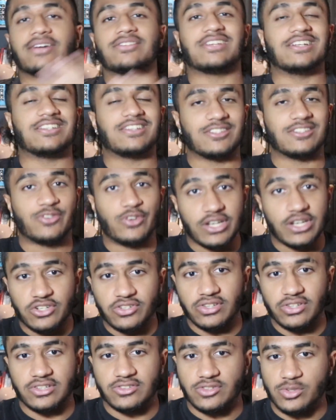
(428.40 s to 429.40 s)
It's very
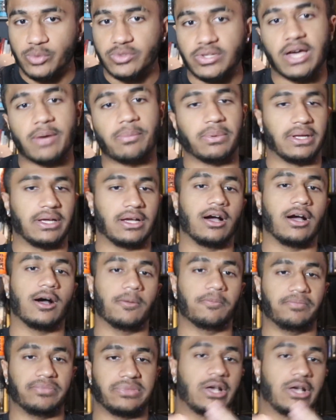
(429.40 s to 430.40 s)
interesting to see what's happening.
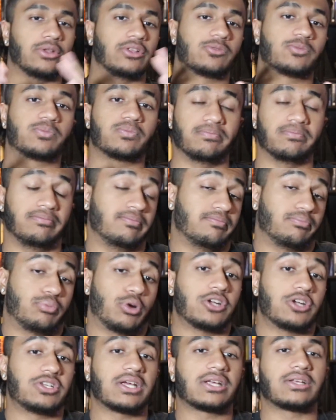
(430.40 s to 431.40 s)
Now, this
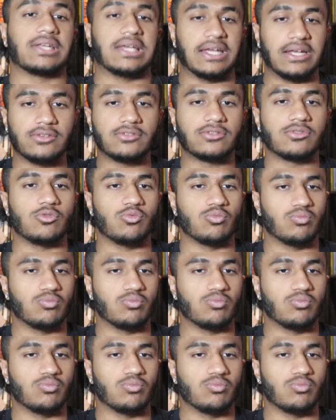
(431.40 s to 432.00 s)
project is,